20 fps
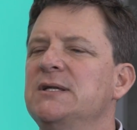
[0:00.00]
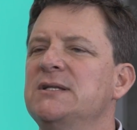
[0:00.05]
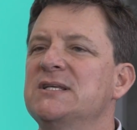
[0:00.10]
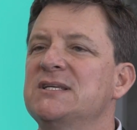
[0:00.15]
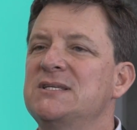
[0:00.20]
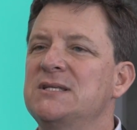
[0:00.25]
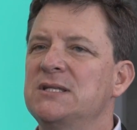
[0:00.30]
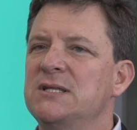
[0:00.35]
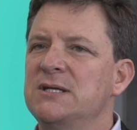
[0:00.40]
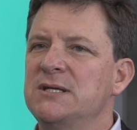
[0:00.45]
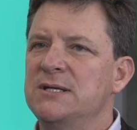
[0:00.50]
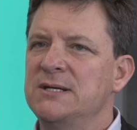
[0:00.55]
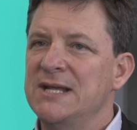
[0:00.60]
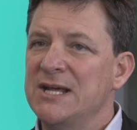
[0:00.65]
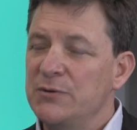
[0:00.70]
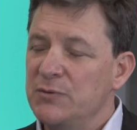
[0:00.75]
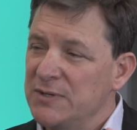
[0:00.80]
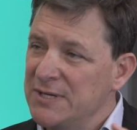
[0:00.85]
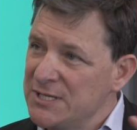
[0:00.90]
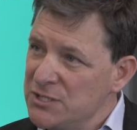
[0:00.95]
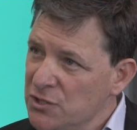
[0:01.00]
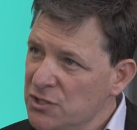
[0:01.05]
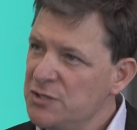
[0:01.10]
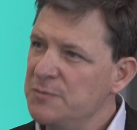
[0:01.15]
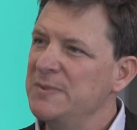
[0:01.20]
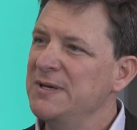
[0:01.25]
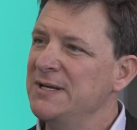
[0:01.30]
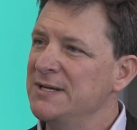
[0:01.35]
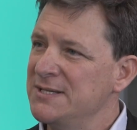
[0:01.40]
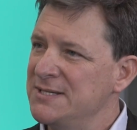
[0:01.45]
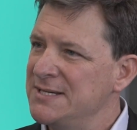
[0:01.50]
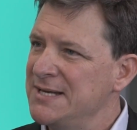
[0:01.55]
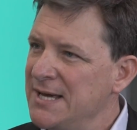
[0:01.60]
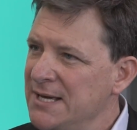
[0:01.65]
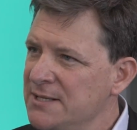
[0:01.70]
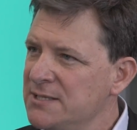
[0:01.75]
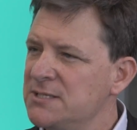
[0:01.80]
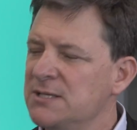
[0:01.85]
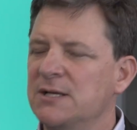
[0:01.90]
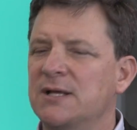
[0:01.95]
The network does not need to be as
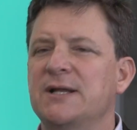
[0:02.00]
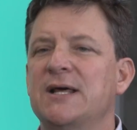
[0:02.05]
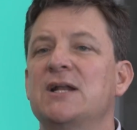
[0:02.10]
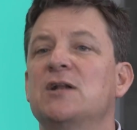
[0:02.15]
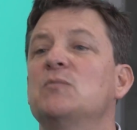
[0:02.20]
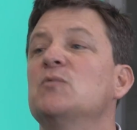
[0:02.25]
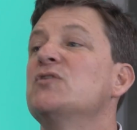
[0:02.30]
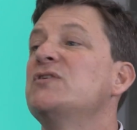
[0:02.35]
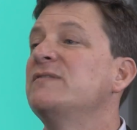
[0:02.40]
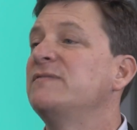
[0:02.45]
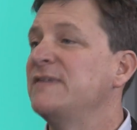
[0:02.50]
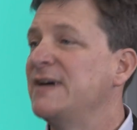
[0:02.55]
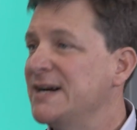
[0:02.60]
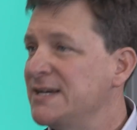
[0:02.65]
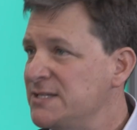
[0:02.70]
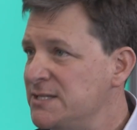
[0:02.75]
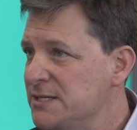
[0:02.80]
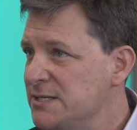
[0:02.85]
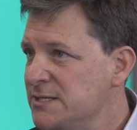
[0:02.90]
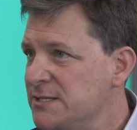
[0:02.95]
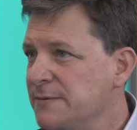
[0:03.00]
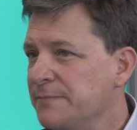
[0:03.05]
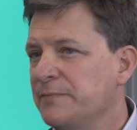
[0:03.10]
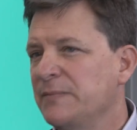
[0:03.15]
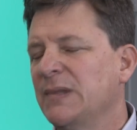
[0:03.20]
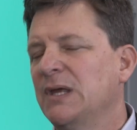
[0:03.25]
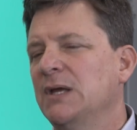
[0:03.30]
dense, it can handle more devices.